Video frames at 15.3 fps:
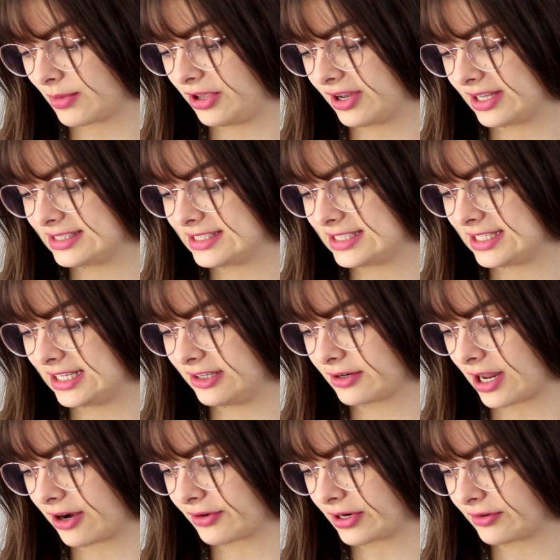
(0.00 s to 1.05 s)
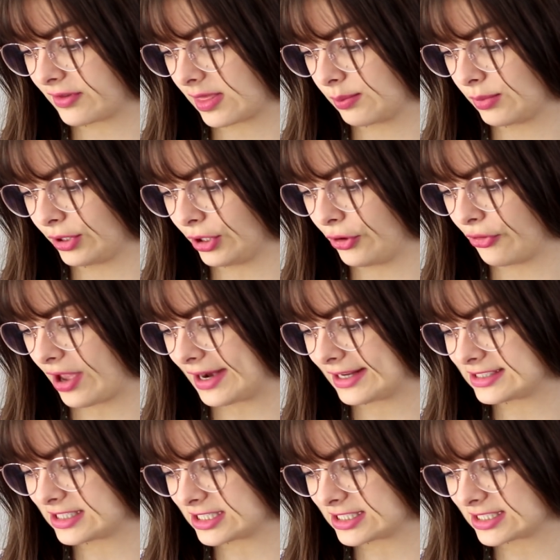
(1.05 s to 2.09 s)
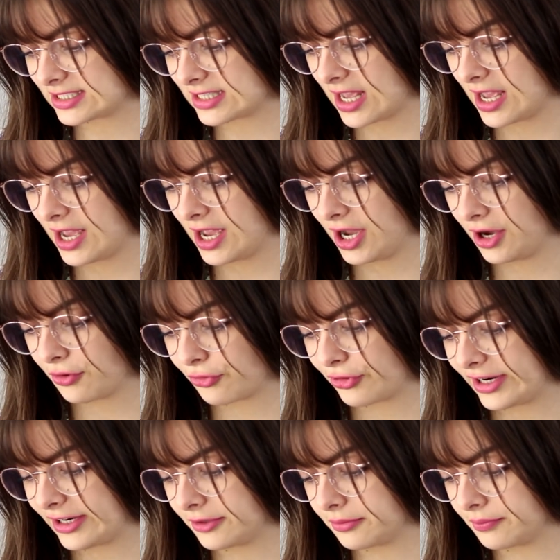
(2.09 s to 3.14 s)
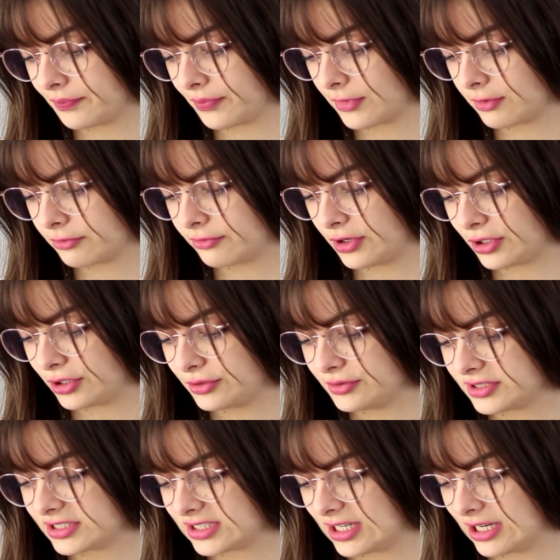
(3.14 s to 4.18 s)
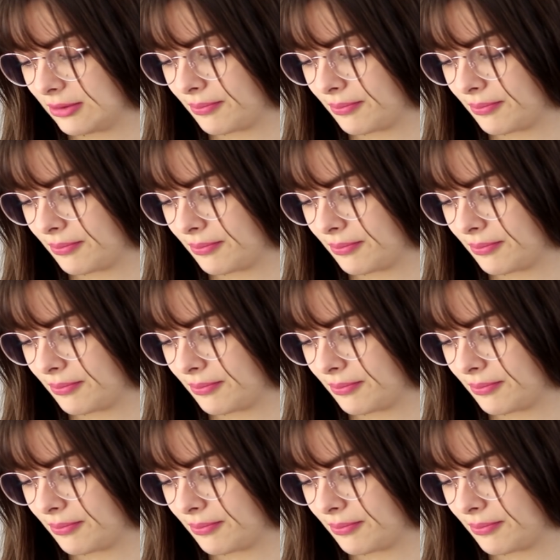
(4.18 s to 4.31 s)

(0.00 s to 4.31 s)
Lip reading: and you can see kind of everything below that is just random photos,